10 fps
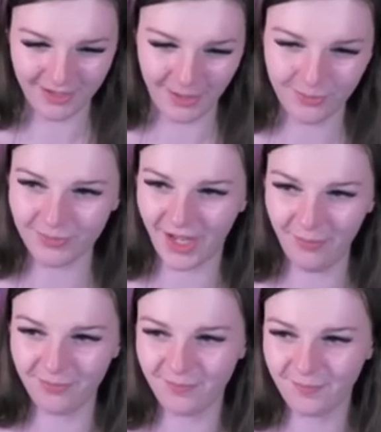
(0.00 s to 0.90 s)
I'm,
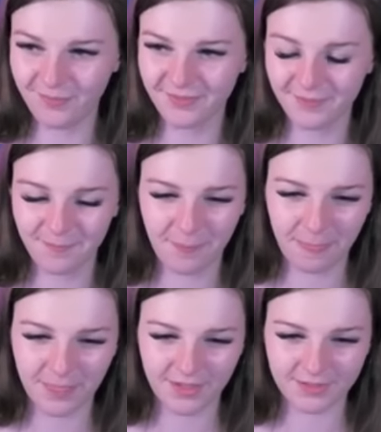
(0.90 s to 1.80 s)
I'm. I'm not turning
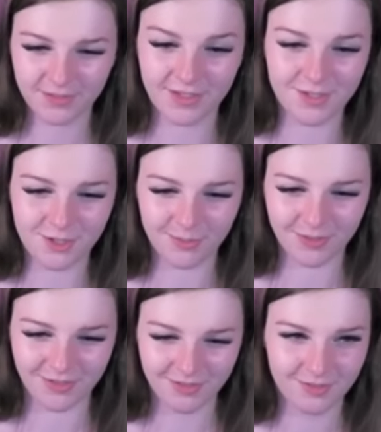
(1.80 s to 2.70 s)
red. Yeah, sure, buddy.